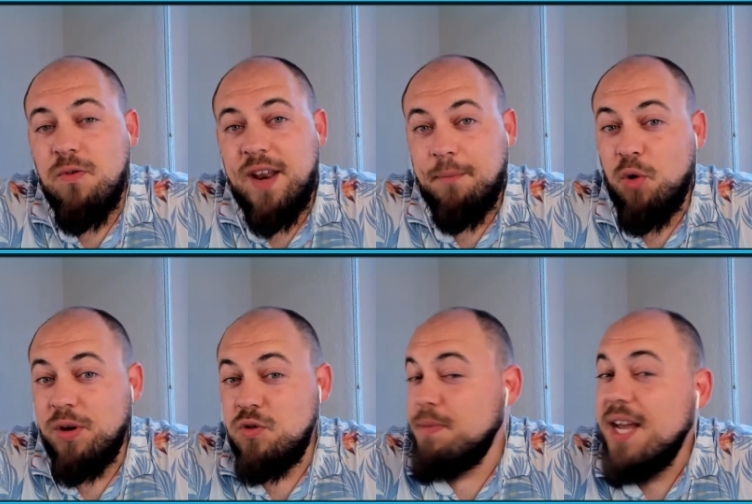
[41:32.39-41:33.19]
that I'm
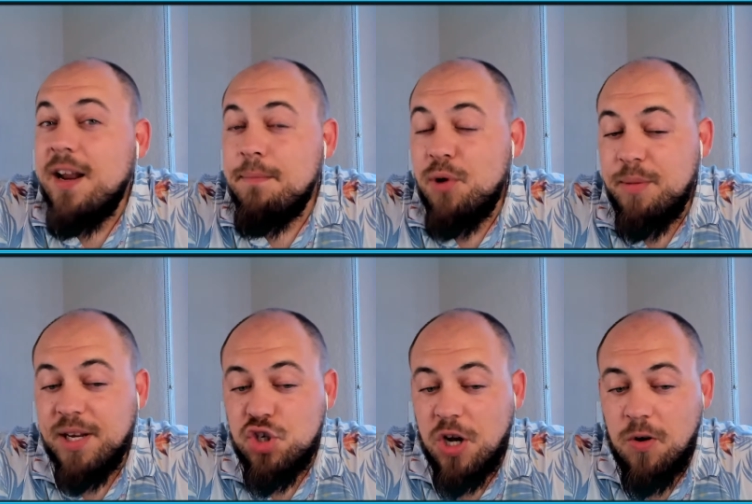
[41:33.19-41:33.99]
going to be on a pretty
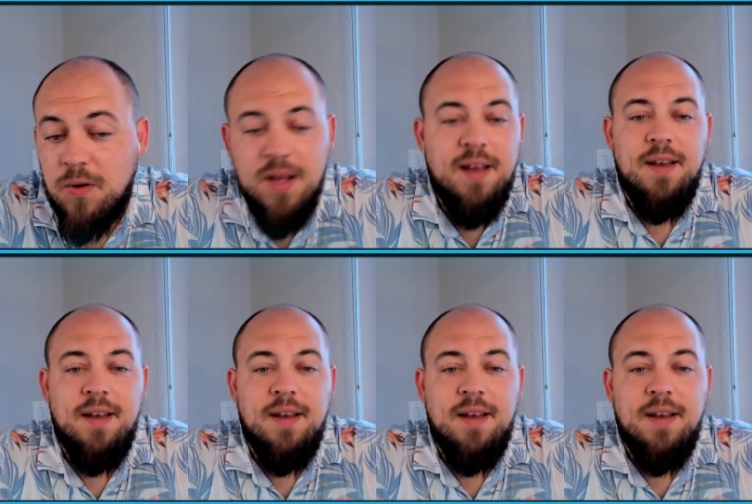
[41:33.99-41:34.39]
big show.